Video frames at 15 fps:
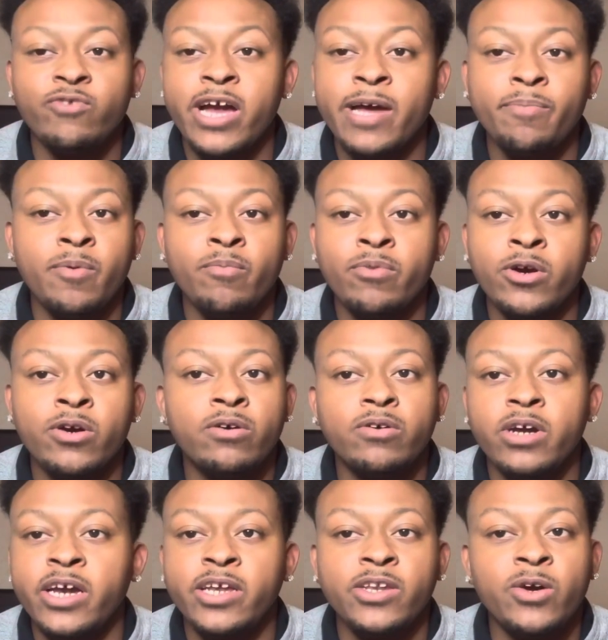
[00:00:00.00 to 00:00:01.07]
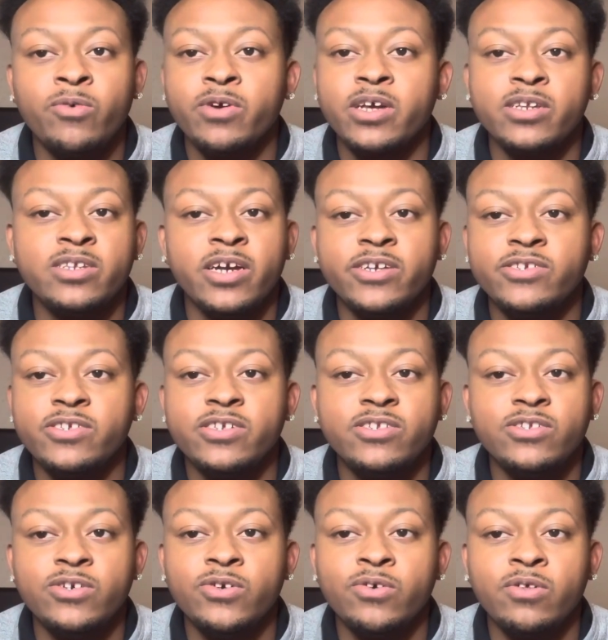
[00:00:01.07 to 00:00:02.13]
rapping, bro. Ain't no one can touch this
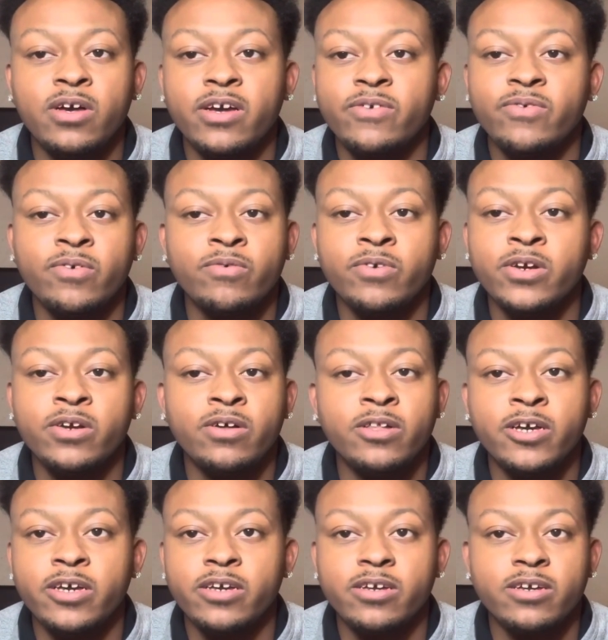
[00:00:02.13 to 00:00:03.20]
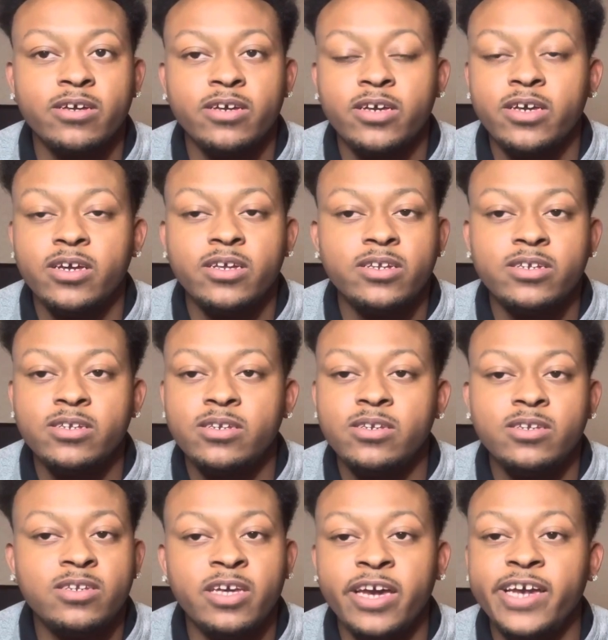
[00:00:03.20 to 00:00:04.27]
dude. Like, for real. Like,
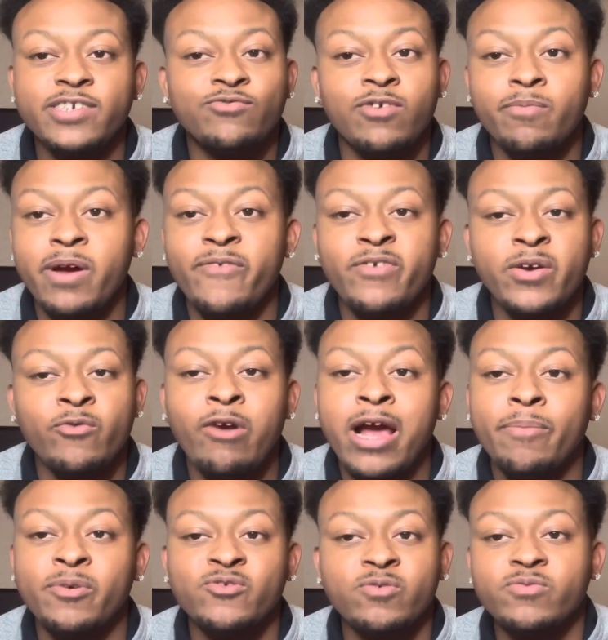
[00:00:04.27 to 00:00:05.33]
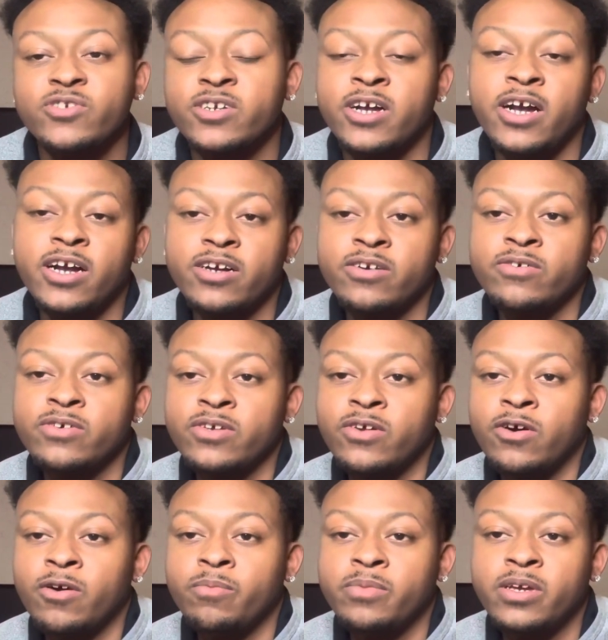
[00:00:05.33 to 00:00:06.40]
Tay's one of my favorite rappers from Chicago. You know
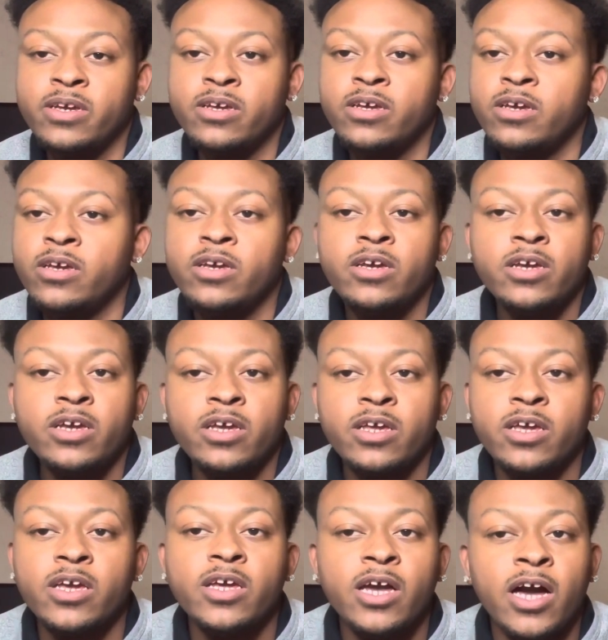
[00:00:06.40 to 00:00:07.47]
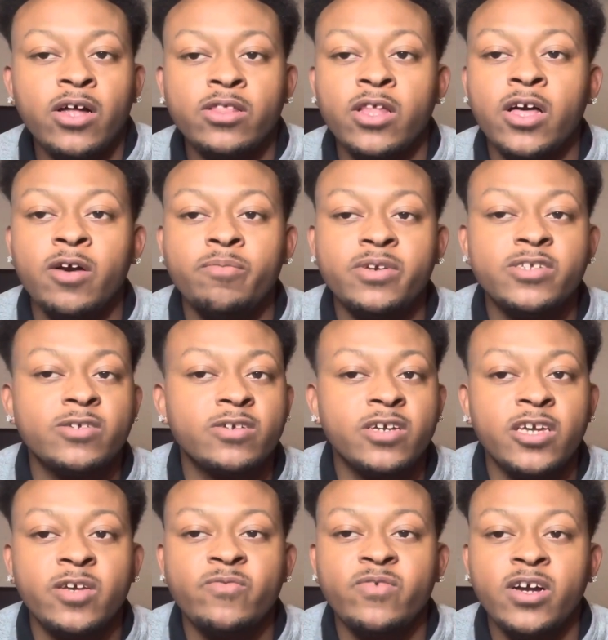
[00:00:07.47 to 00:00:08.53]
what I mean? I love me some
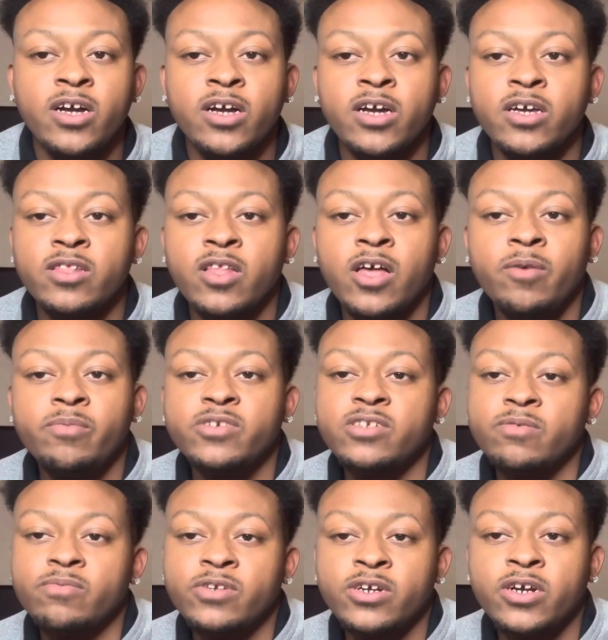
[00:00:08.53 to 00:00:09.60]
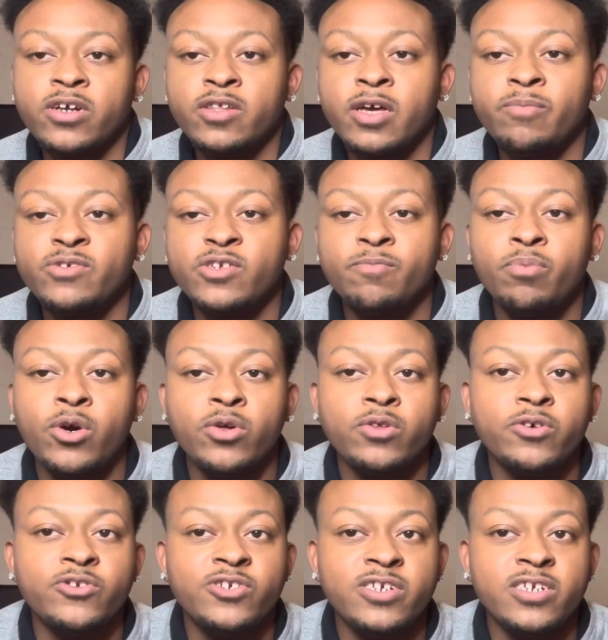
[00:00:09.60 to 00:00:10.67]
King Von. Love me some Dirk. Love me some
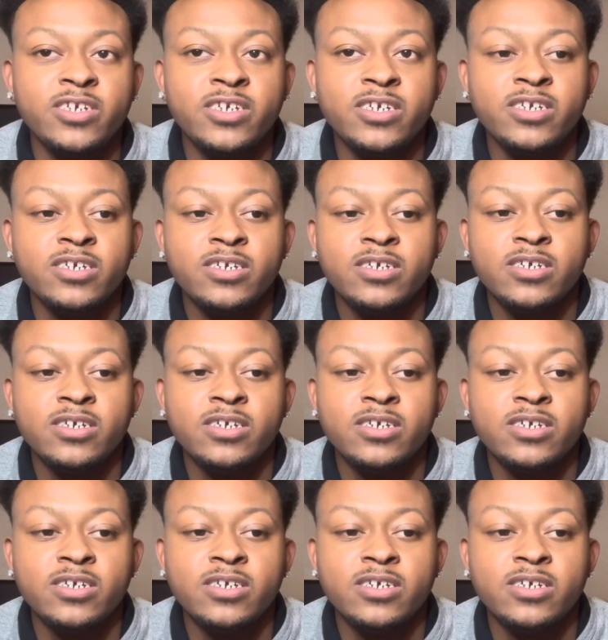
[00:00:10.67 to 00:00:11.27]
Polo G.